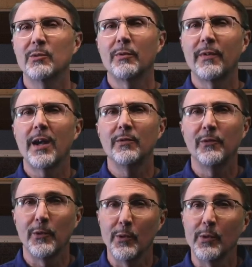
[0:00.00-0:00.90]
to provide
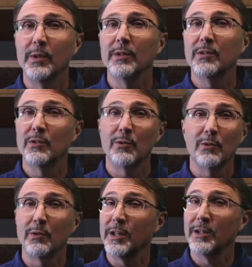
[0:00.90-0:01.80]
food
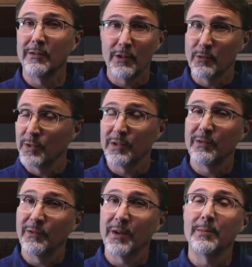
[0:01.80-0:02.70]
to individuals
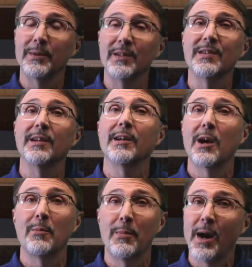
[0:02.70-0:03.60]
and families that
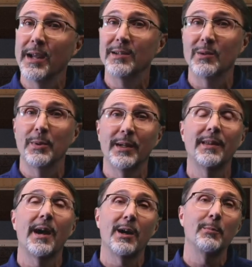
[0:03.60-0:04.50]
come by to
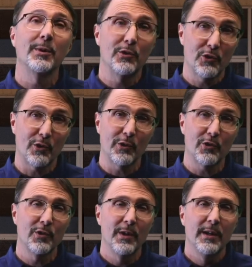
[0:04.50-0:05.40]
pick that up at
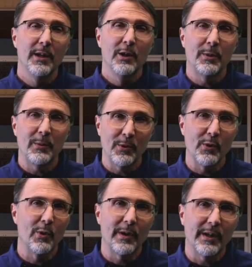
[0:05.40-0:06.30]
church,
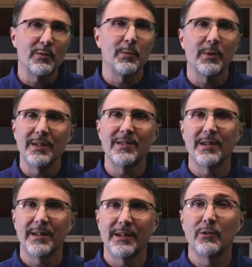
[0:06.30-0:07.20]
people who are
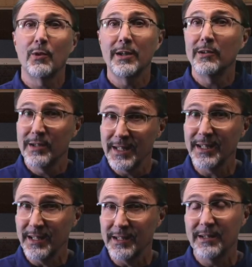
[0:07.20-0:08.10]
experiencing a greater
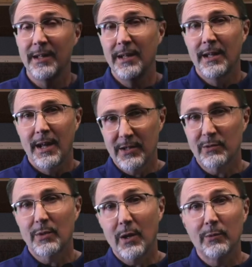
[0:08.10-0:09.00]
need
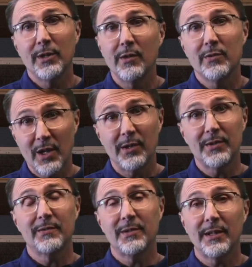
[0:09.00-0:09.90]
as a
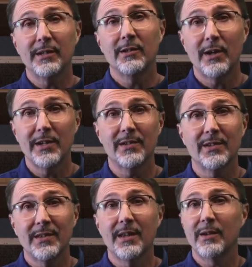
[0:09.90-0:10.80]
result of the
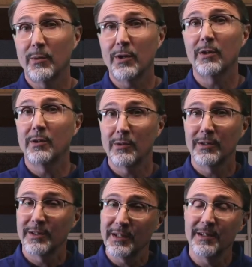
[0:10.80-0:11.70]
crisis that we are
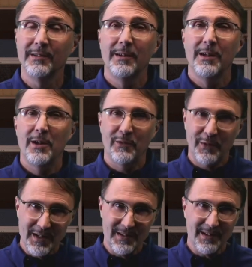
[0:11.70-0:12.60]
currently
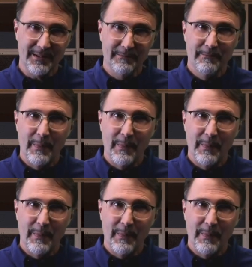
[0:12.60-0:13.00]
facing.